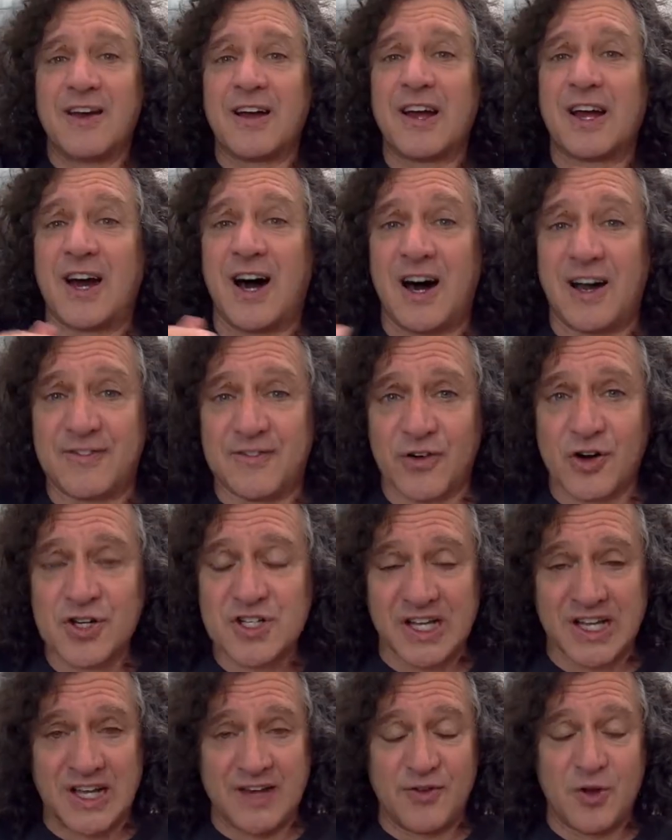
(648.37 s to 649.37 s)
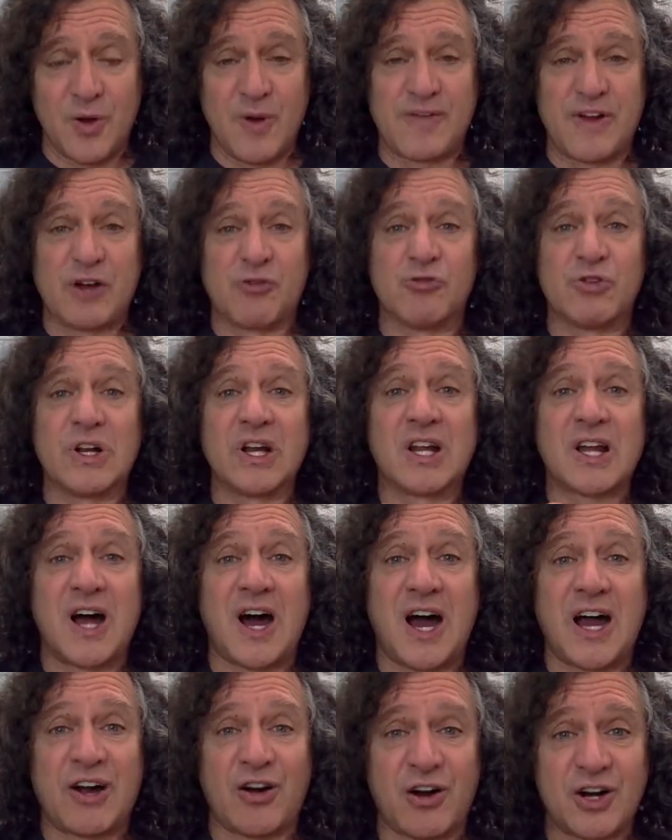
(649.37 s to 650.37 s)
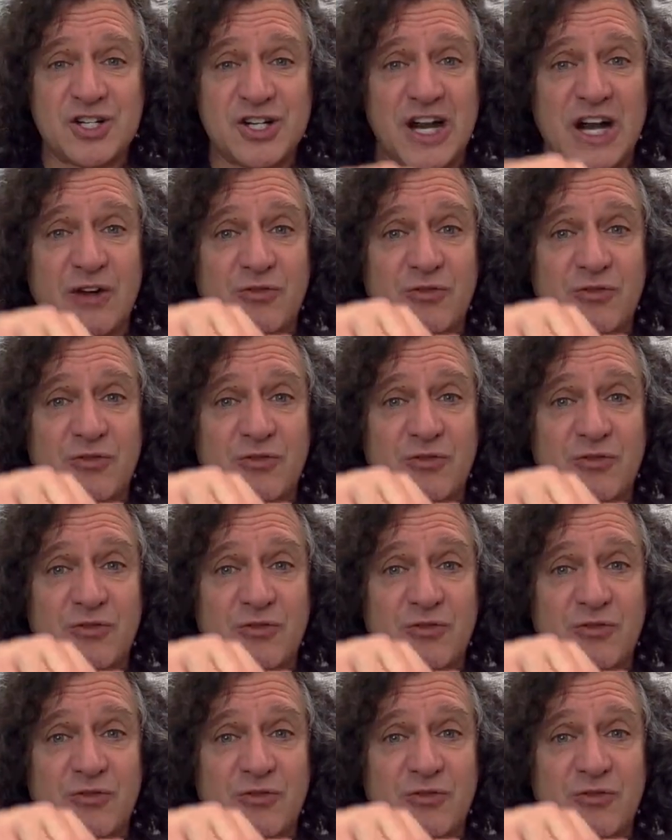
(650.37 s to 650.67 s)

Conversely, if you have a really high arch and